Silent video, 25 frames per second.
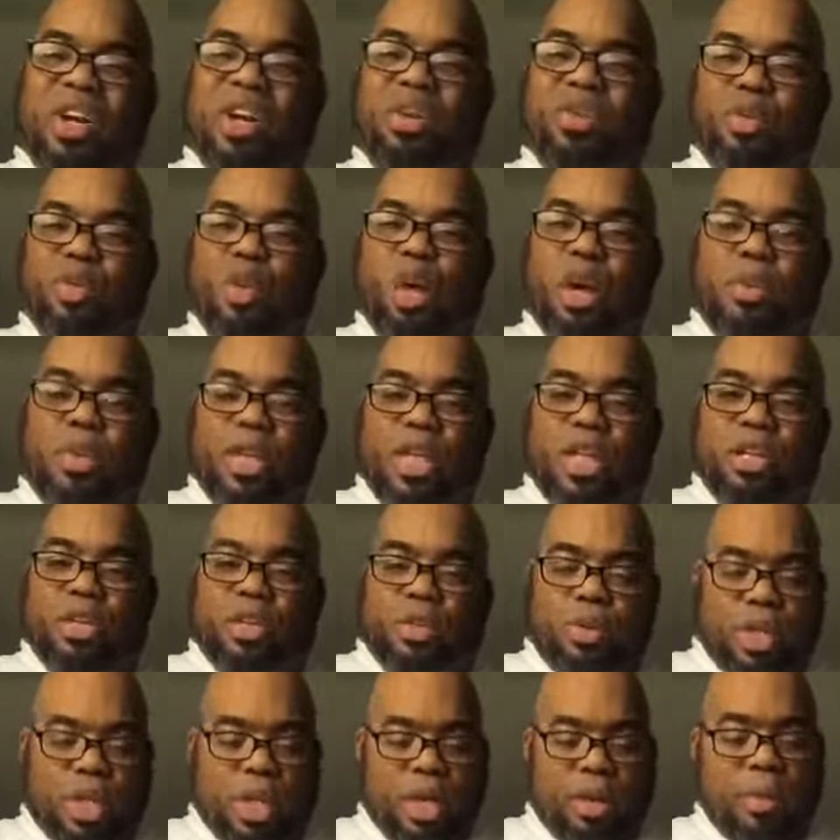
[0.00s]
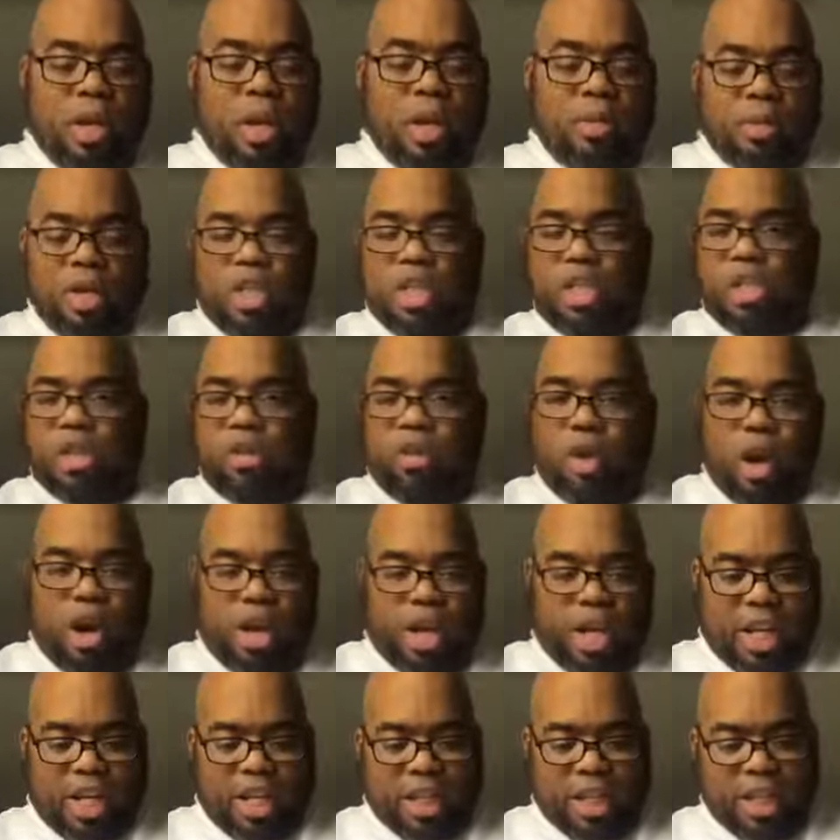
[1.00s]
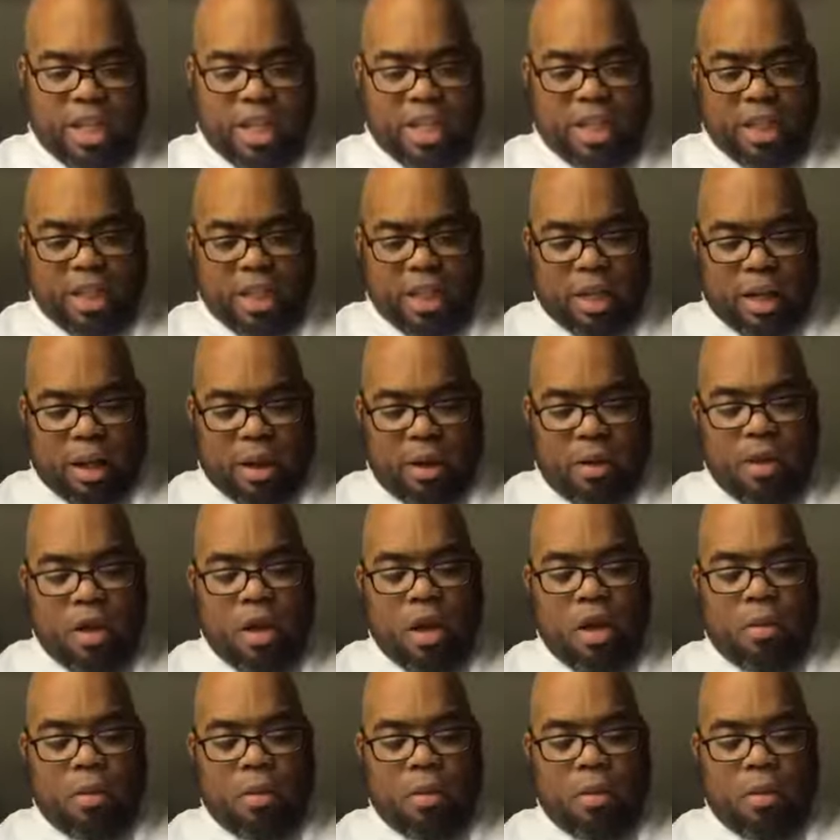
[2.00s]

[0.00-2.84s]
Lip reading: I don't have to rub it in too deep because we already got the seasoning in there.